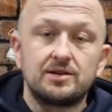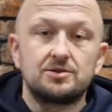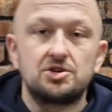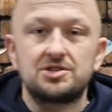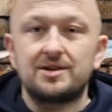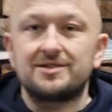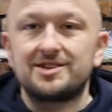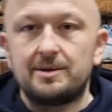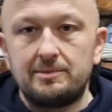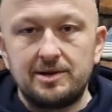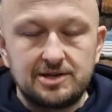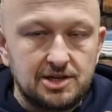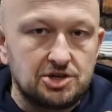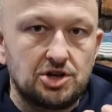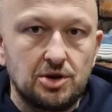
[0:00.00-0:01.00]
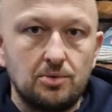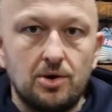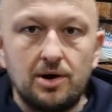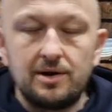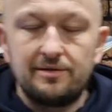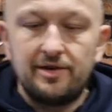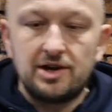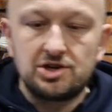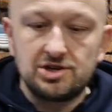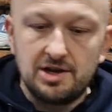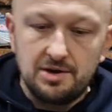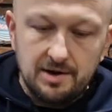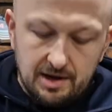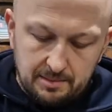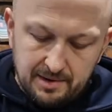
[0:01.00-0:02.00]
or just have something to chew on. Eventually
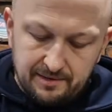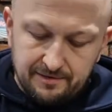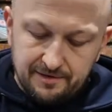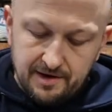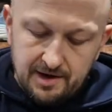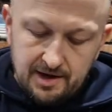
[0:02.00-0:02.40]
you get a bit of